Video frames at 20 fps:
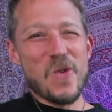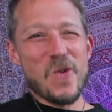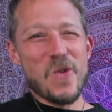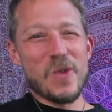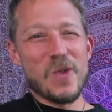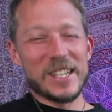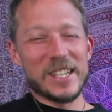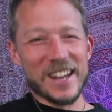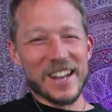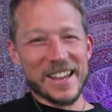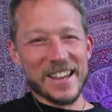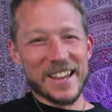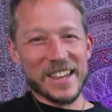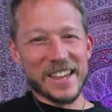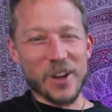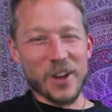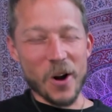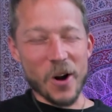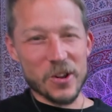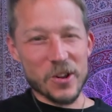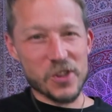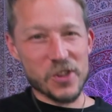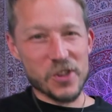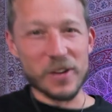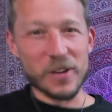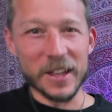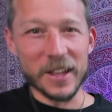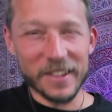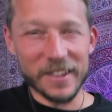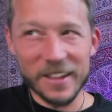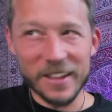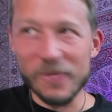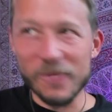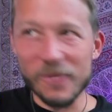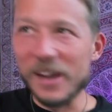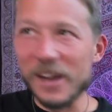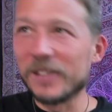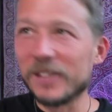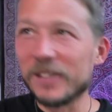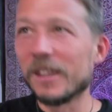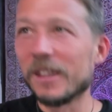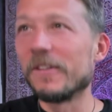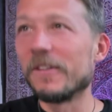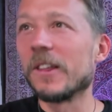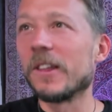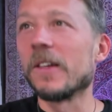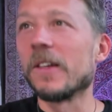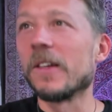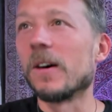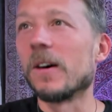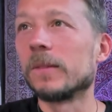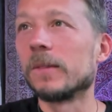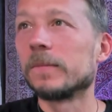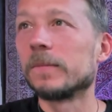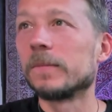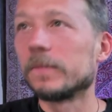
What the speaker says: tugs at the heartstrings, and that's why you love this song.